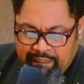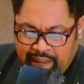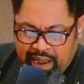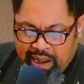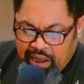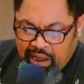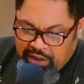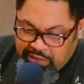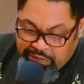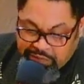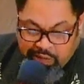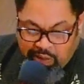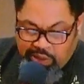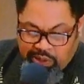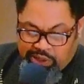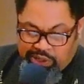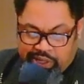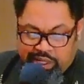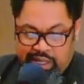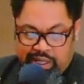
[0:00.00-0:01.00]
And
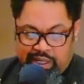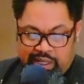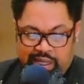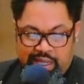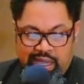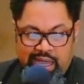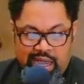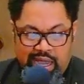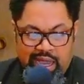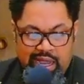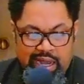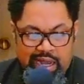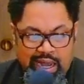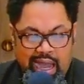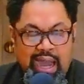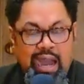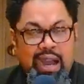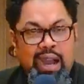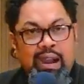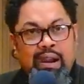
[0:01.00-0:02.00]
unfortunately, in
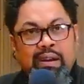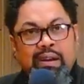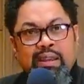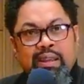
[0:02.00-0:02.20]
our